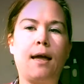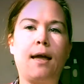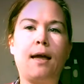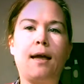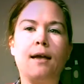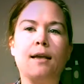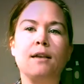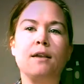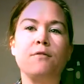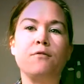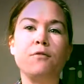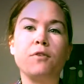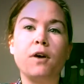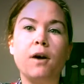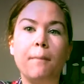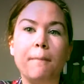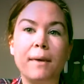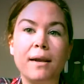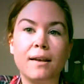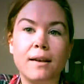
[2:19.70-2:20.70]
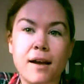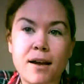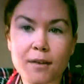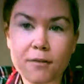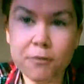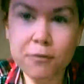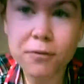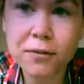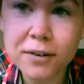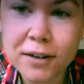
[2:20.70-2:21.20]
And I forgot my
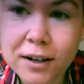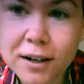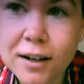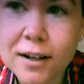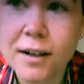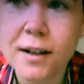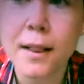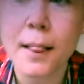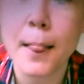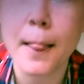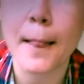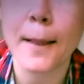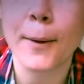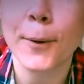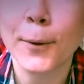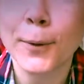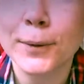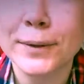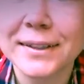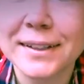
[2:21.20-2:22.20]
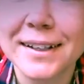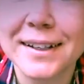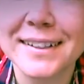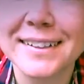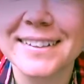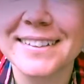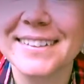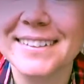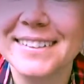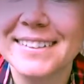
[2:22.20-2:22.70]
knife. Hold on.
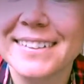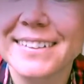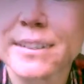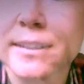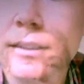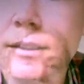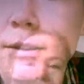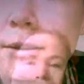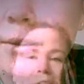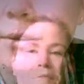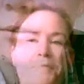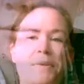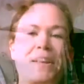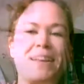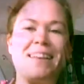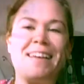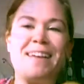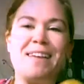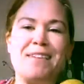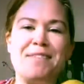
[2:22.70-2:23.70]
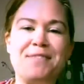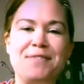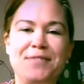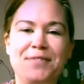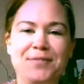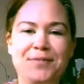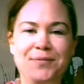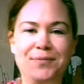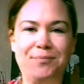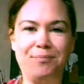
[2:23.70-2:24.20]
I got my knife.
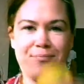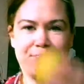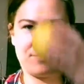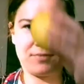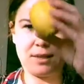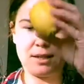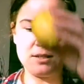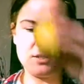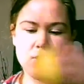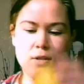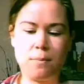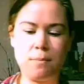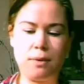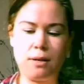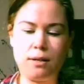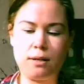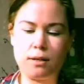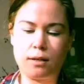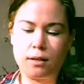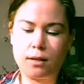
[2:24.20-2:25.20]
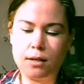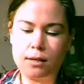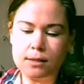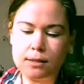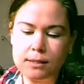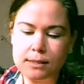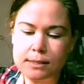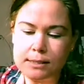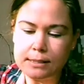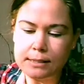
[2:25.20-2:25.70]
So I'm going to cut
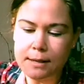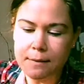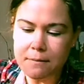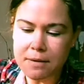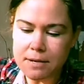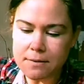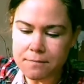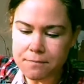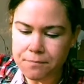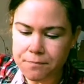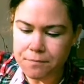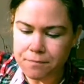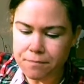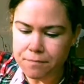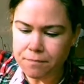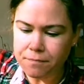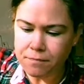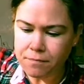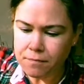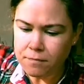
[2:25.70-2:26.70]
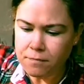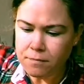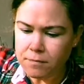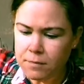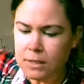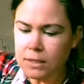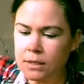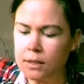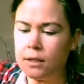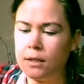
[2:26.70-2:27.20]
this lemon.
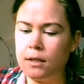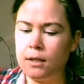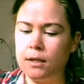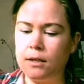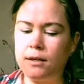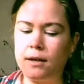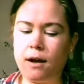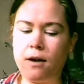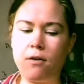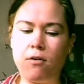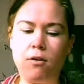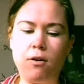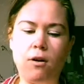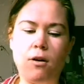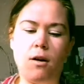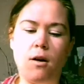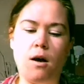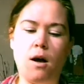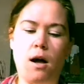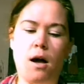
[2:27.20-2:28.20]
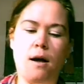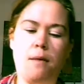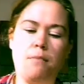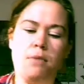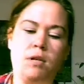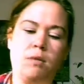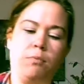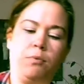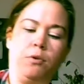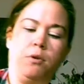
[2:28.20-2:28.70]
Now I'm
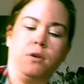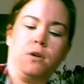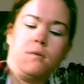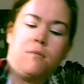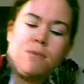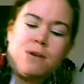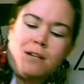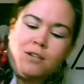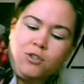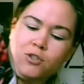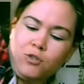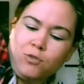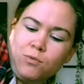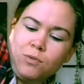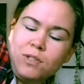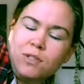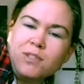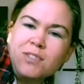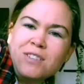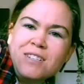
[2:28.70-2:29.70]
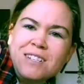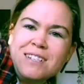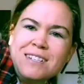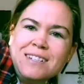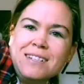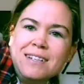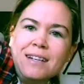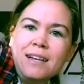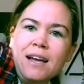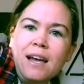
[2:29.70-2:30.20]
going to put it on my juicer
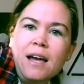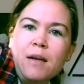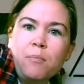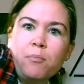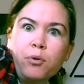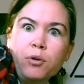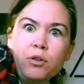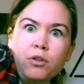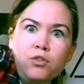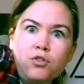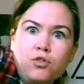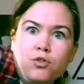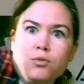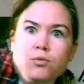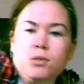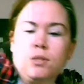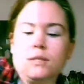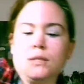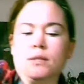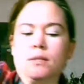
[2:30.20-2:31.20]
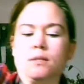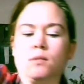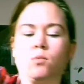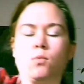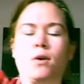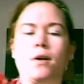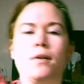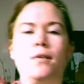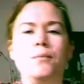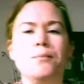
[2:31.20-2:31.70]
and put the juice in as
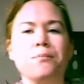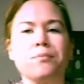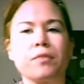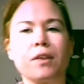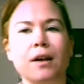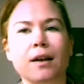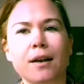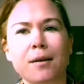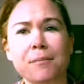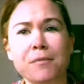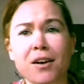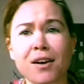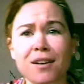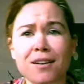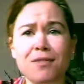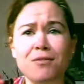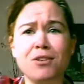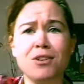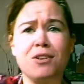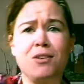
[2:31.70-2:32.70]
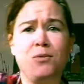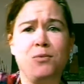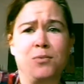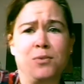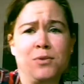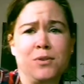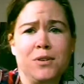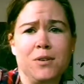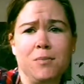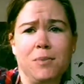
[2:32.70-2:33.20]
well. And I'm not even going to
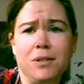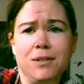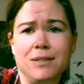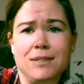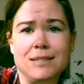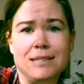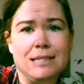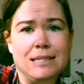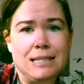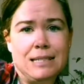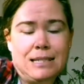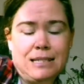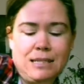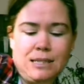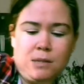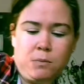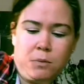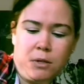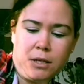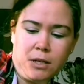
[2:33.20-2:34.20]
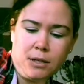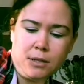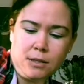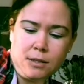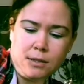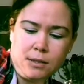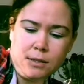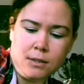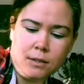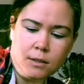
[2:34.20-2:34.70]
worry about the seeds
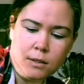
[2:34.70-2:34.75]
because